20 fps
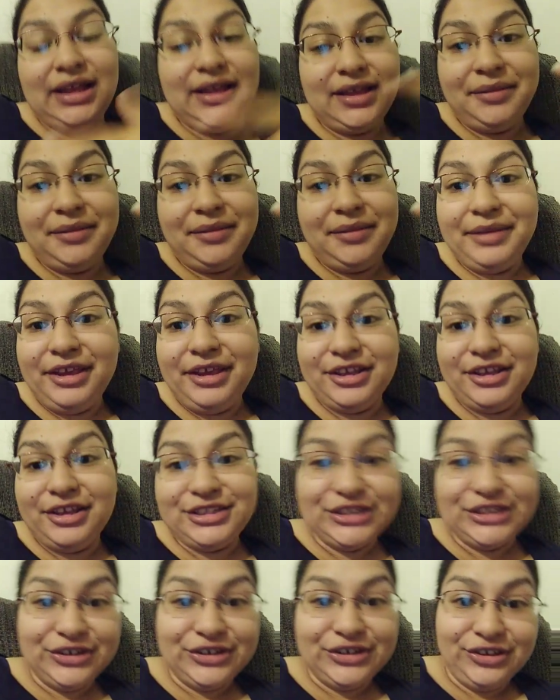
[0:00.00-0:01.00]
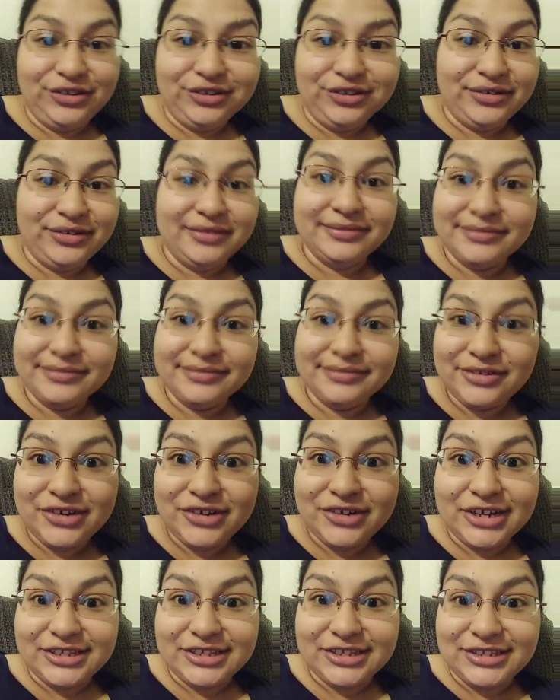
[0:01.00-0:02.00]
I mean, he could tell you
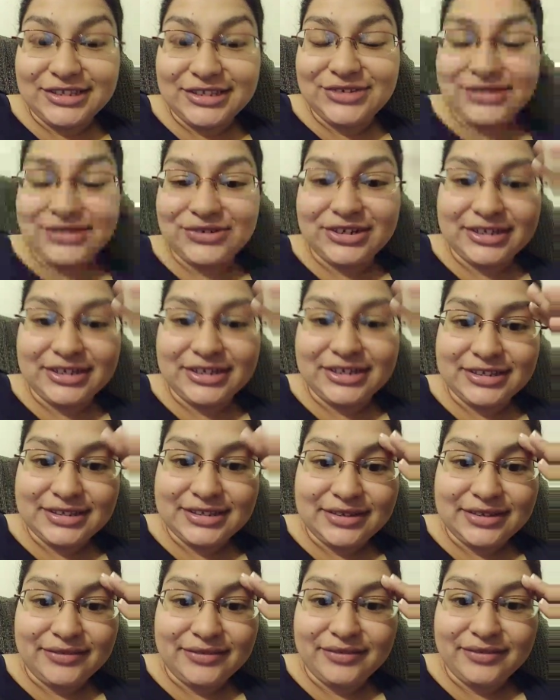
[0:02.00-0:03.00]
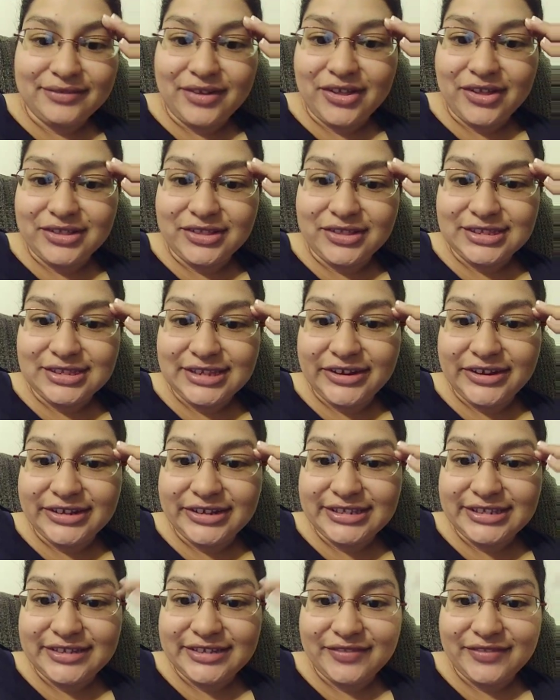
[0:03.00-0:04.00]
crazy stories of all the scary
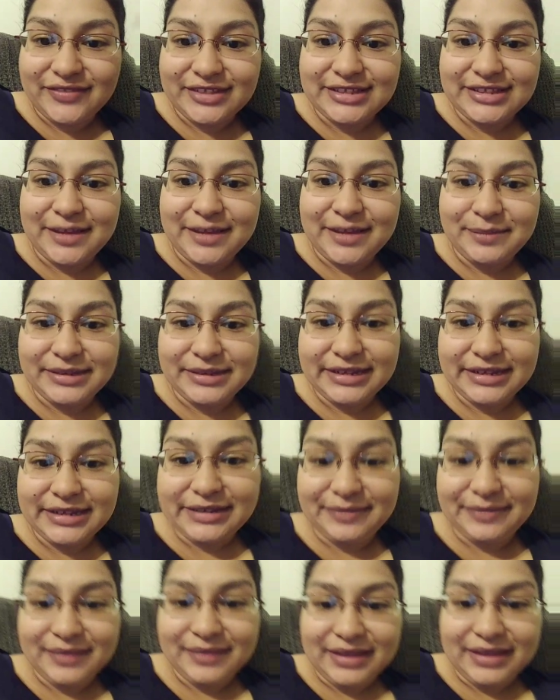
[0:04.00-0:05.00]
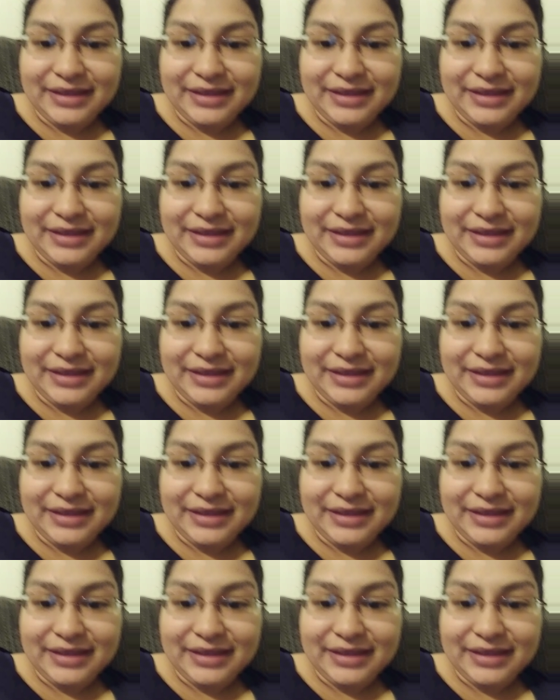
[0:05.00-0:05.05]
stuff that's happened to him.